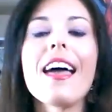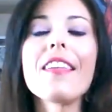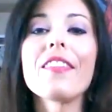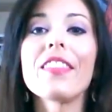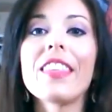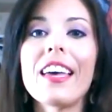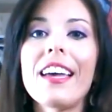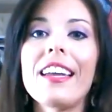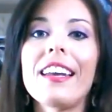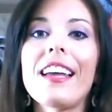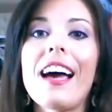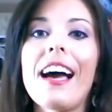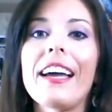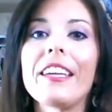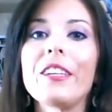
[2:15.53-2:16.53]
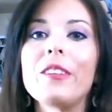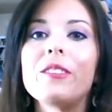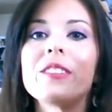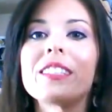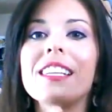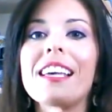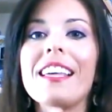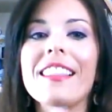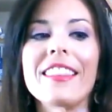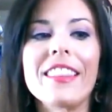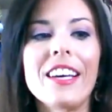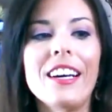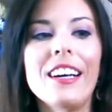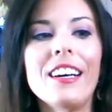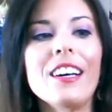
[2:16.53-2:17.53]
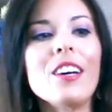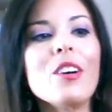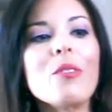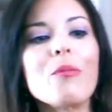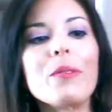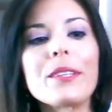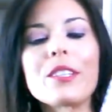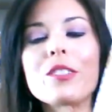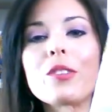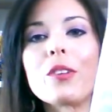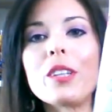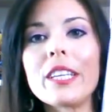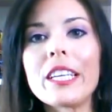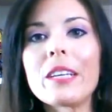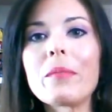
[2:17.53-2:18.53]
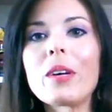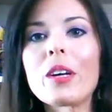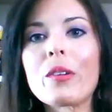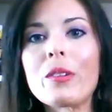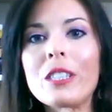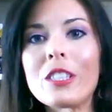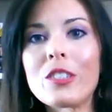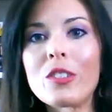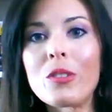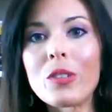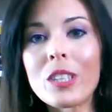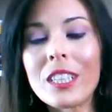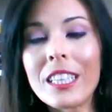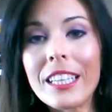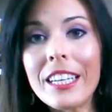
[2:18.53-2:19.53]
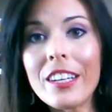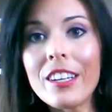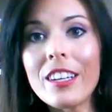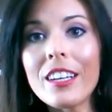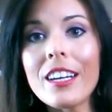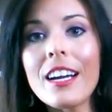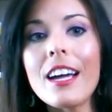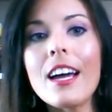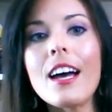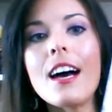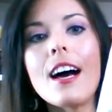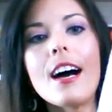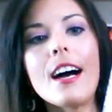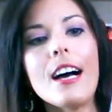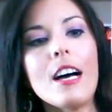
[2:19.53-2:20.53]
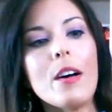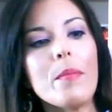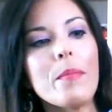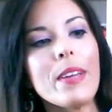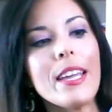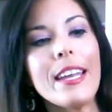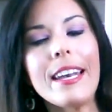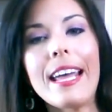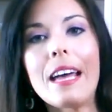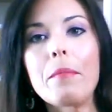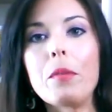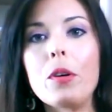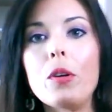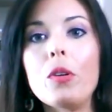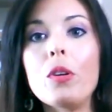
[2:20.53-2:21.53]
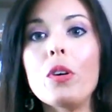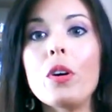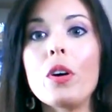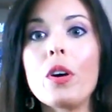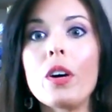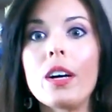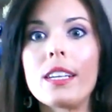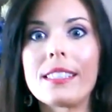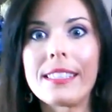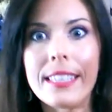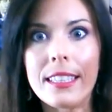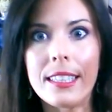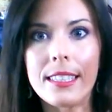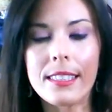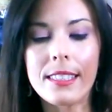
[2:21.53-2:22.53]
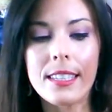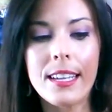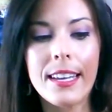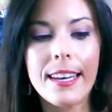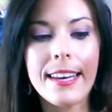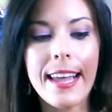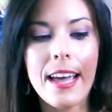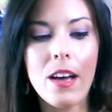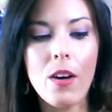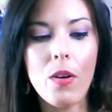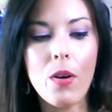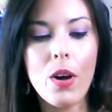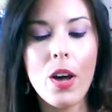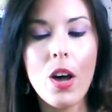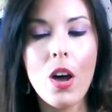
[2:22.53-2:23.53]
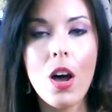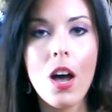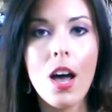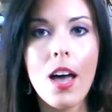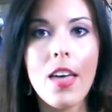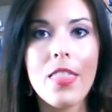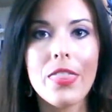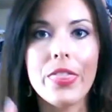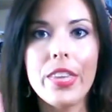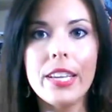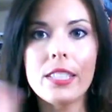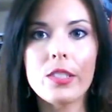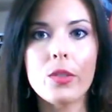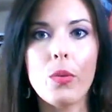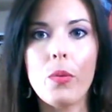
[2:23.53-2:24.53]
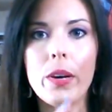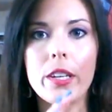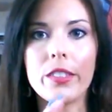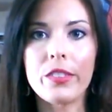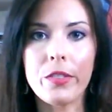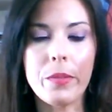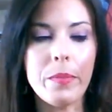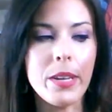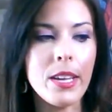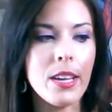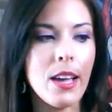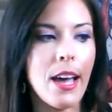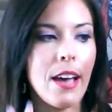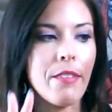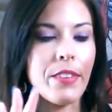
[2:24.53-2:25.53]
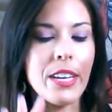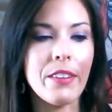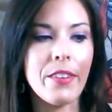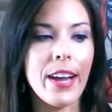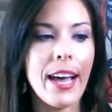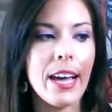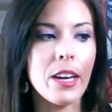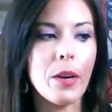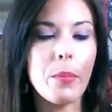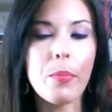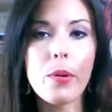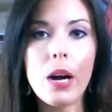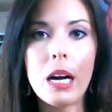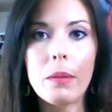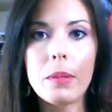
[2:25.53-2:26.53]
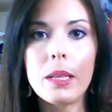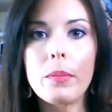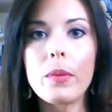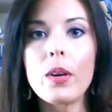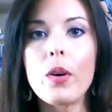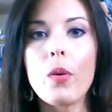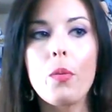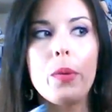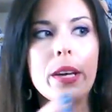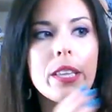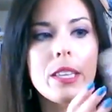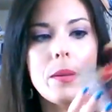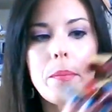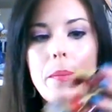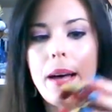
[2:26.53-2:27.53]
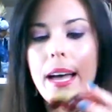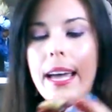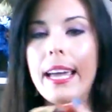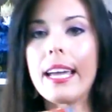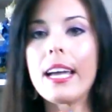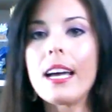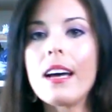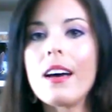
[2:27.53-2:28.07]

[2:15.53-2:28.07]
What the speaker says: And then I used the Rust-Oleum crystal clear enamel sealant. Now, this works for me. I've never had a problem with my